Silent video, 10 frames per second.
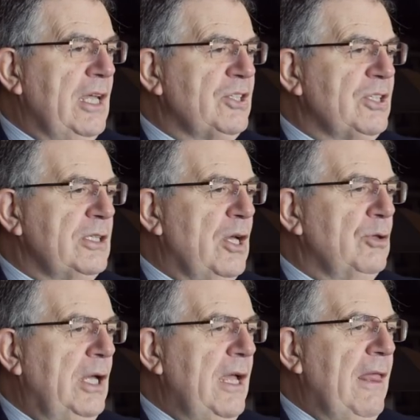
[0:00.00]
He said,
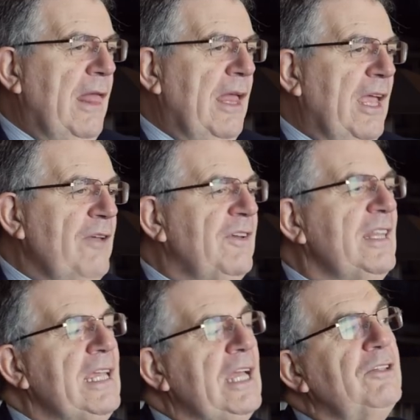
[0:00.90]
now, if
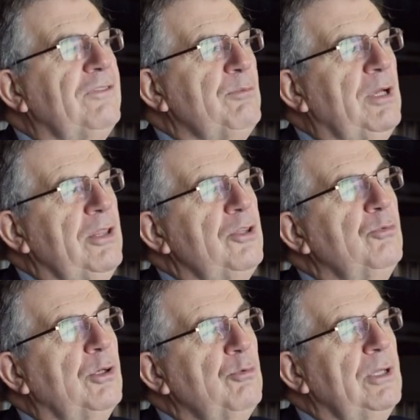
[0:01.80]
at the end of the month
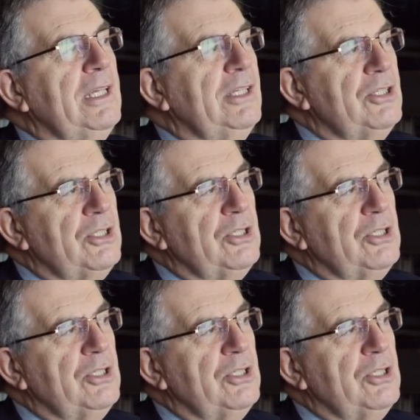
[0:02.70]
you were willing,